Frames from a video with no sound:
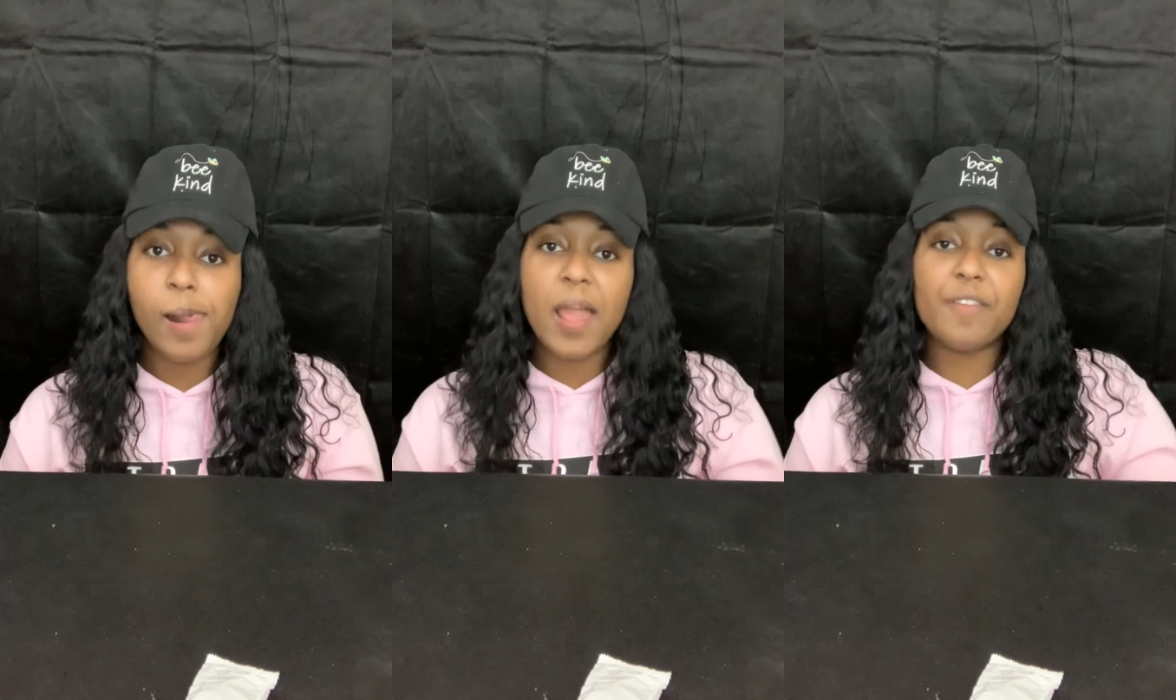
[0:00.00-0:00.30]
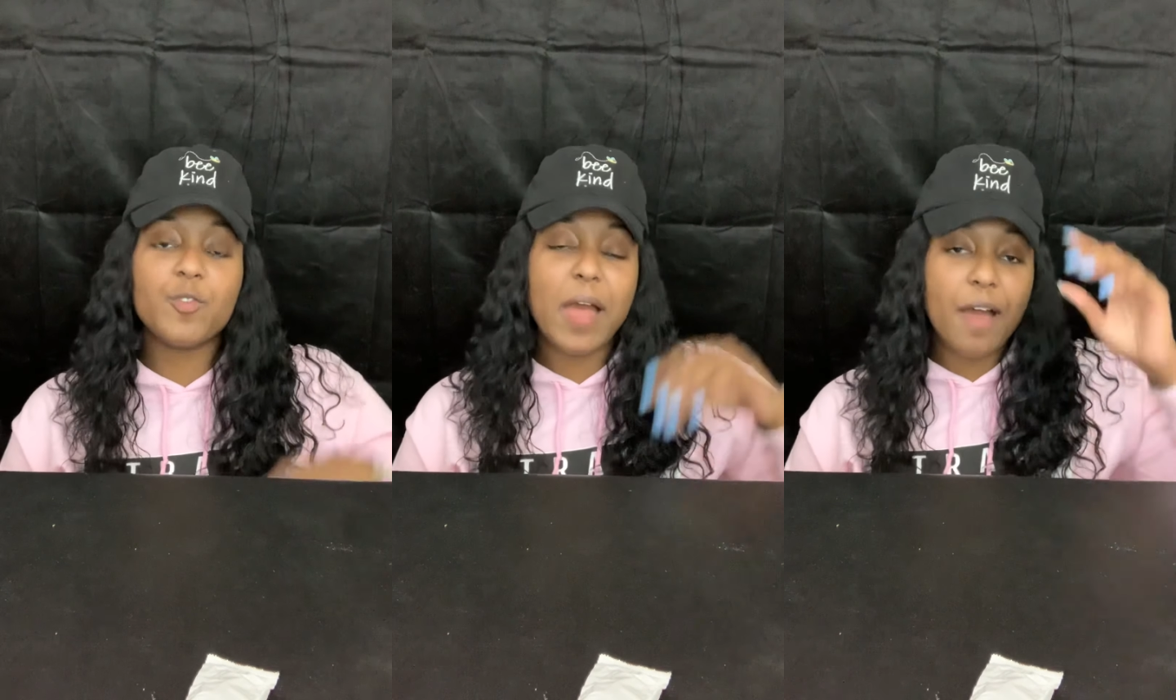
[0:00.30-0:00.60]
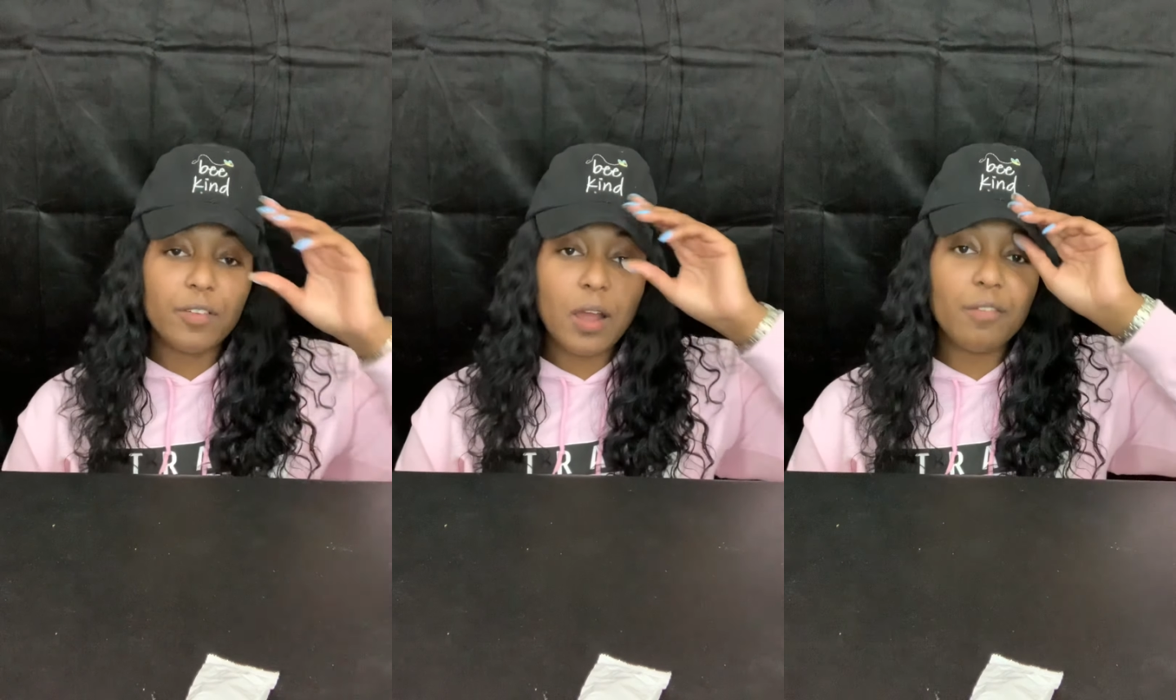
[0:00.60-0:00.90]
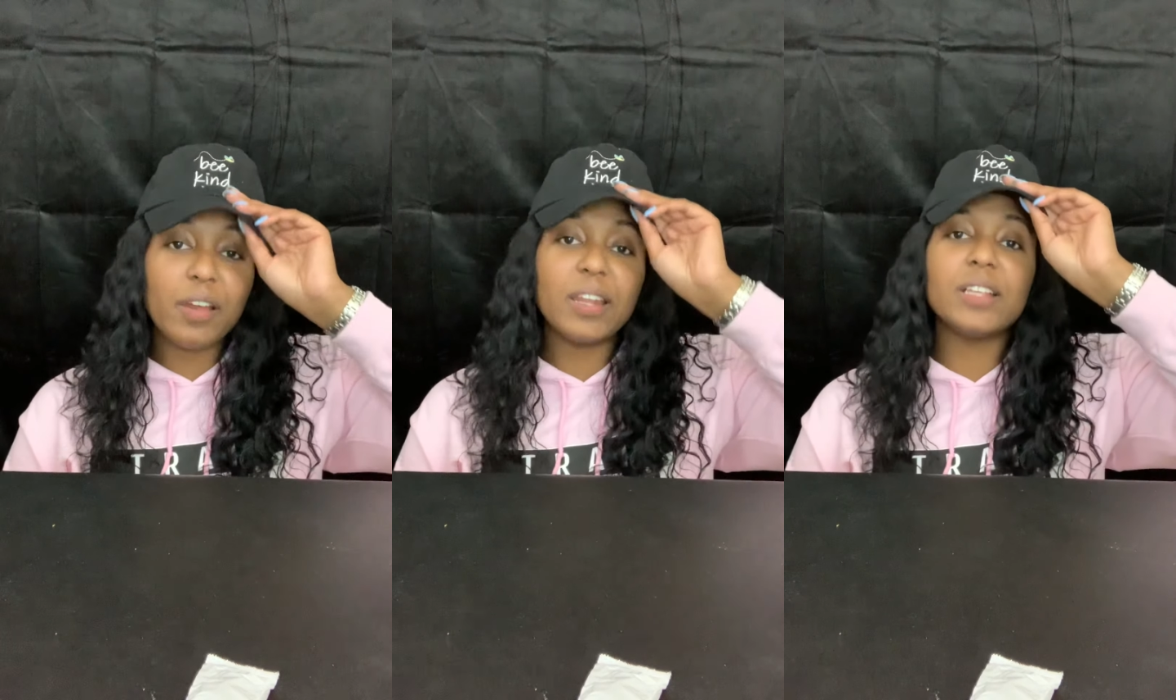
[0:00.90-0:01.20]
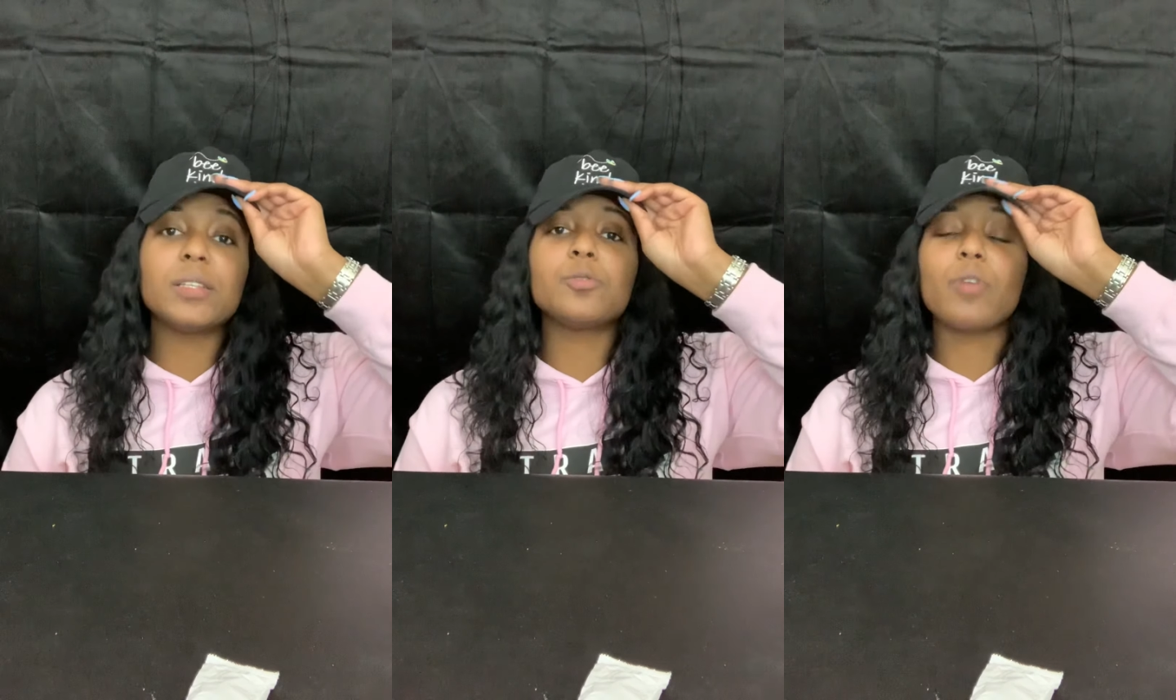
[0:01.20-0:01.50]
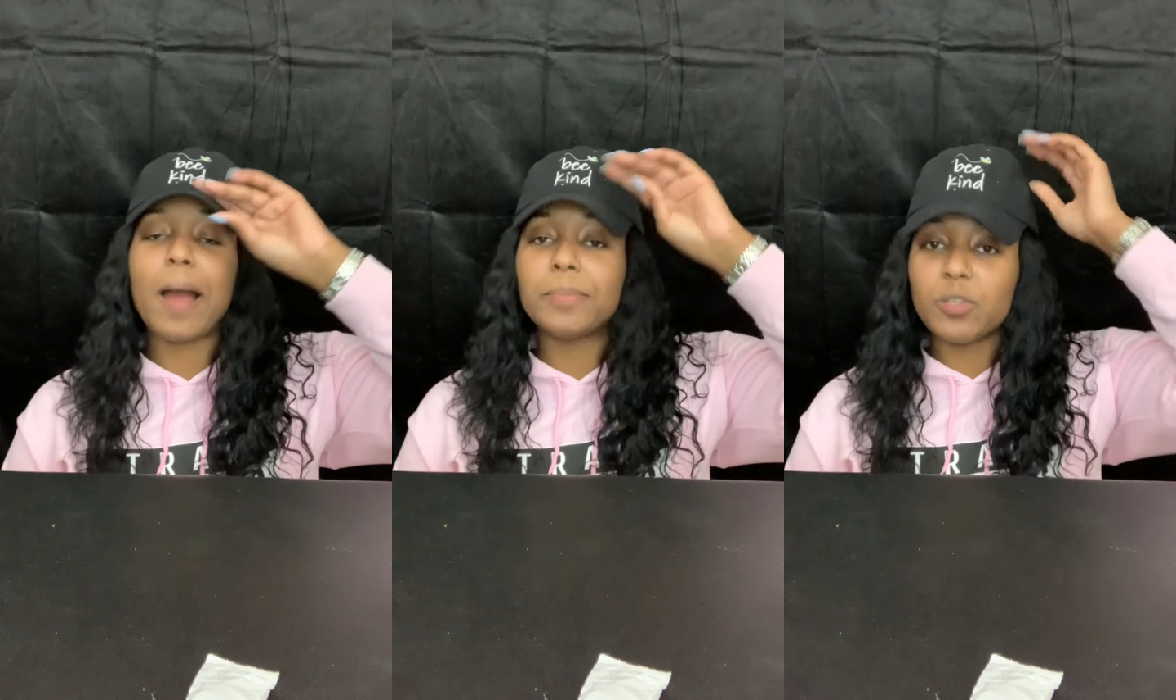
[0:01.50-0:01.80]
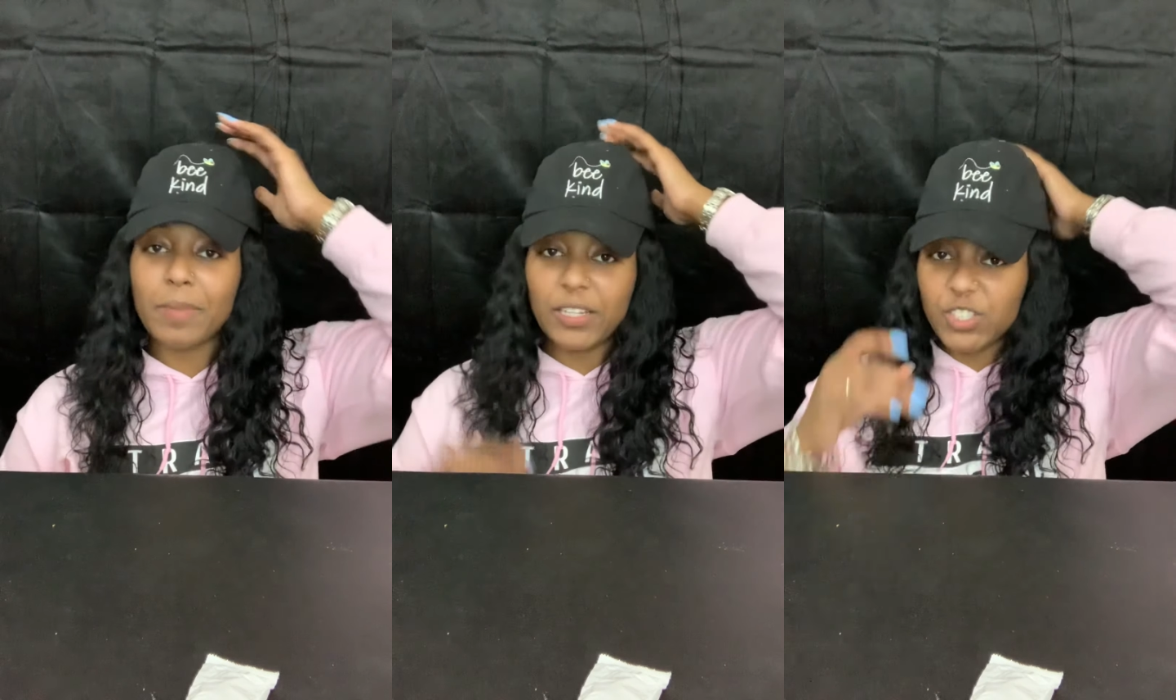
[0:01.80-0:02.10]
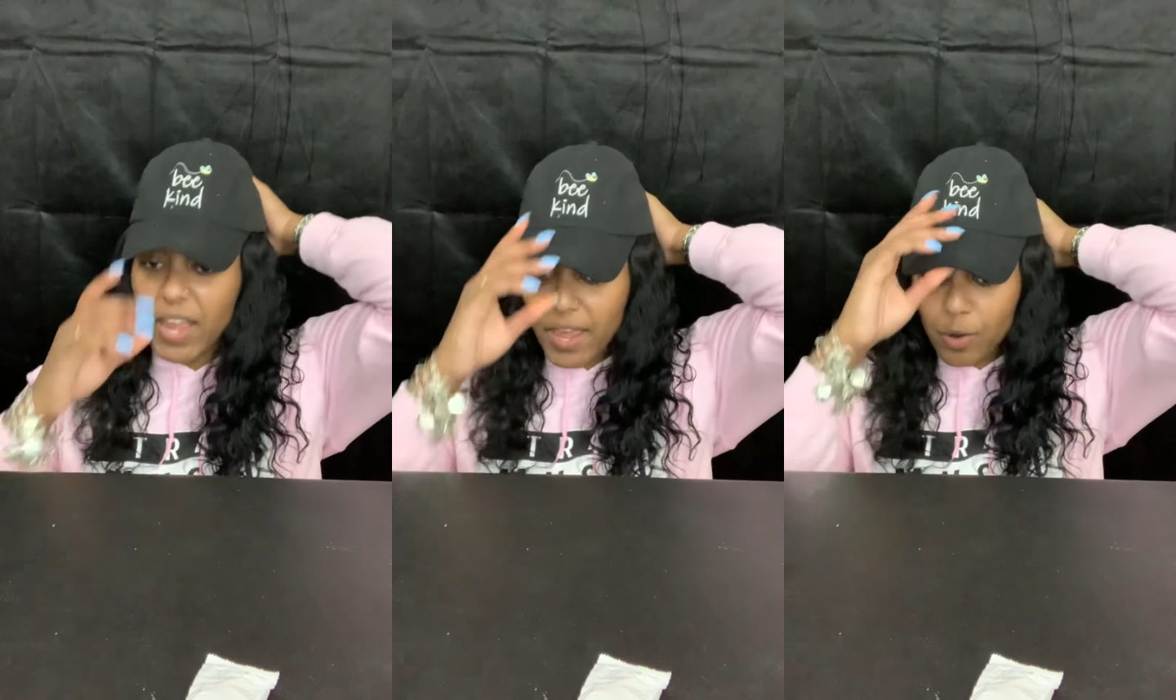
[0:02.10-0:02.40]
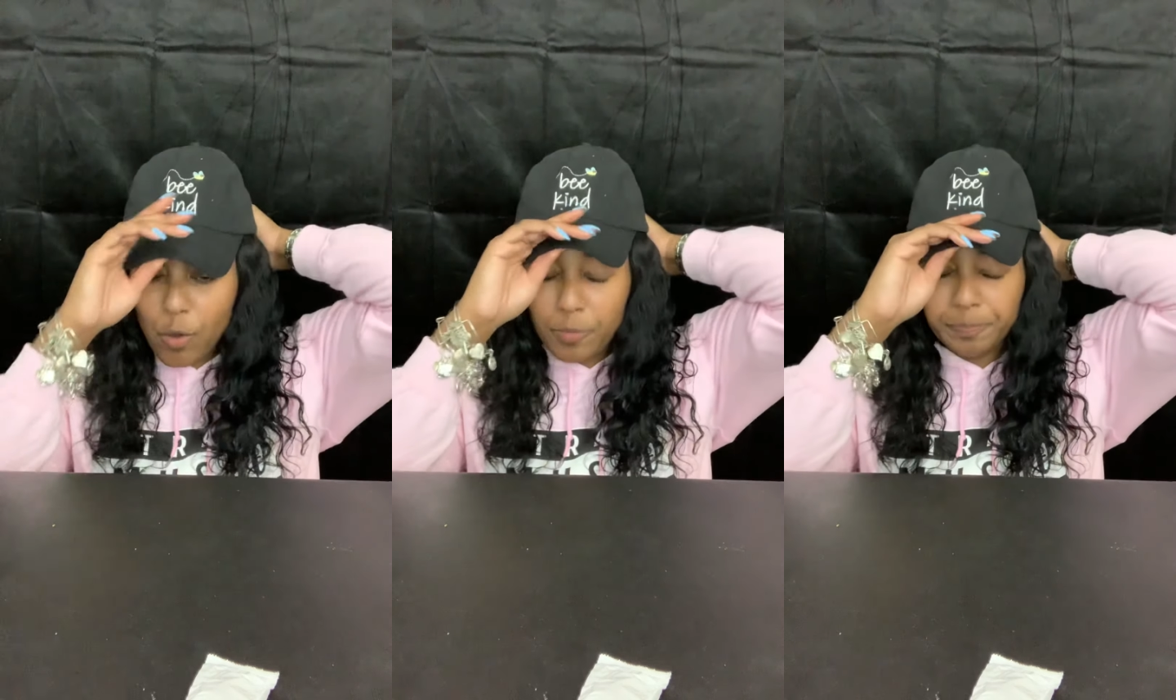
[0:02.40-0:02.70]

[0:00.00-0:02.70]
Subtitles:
If you haven't already, subscribe to my channel.